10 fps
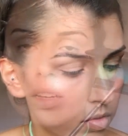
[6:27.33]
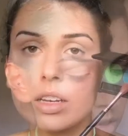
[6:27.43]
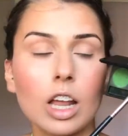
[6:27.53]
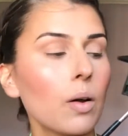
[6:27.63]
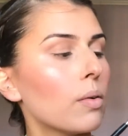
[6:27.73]

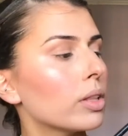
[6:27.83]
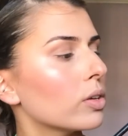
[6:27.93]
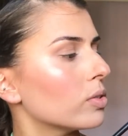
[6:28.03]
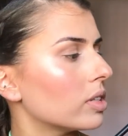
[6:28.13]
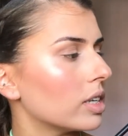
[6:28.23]
Now I will
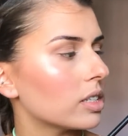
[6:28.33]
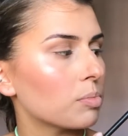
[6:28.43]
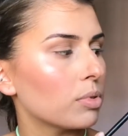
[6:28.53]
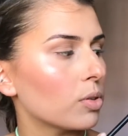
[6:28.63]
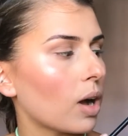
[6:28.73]
use this
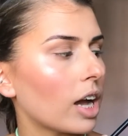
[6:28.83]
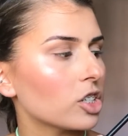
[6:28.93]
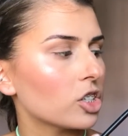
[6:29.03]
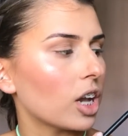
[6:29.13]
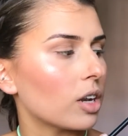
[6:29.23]
blue
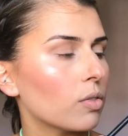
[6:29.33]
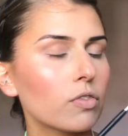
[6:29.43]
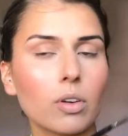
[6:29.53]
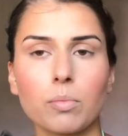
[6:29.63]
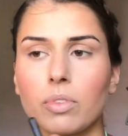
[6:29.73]
eyeshadow
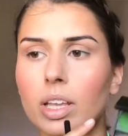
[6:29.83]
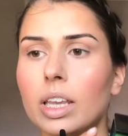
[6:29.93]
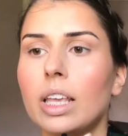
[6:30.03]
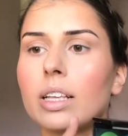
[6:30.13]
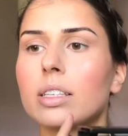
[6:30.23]
from the
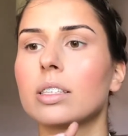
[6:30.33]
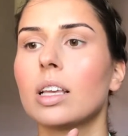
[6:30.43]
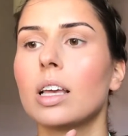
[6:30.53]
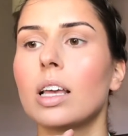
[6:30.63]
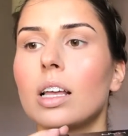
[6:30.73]
NYX
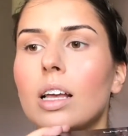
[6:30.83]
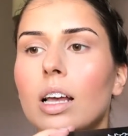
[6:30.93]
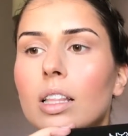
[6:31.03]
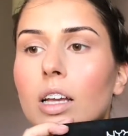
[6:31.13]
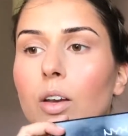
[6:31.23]

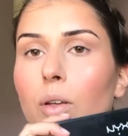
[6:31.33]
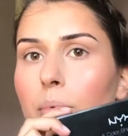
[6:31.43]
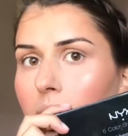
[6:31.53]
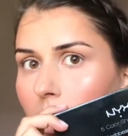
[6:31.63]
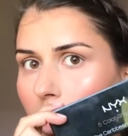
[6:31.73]
the
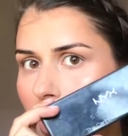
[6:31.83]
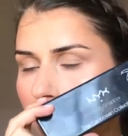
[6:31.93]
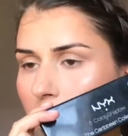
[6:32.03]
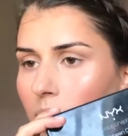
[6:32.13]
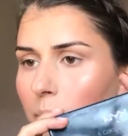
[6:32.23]
Caribbean
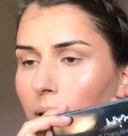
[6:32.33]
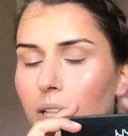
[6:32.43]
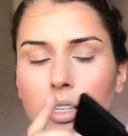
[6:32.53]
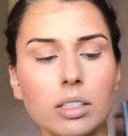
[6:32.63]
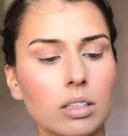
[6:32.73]
collection
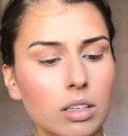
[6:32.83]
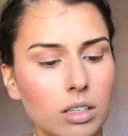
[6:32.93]
palette,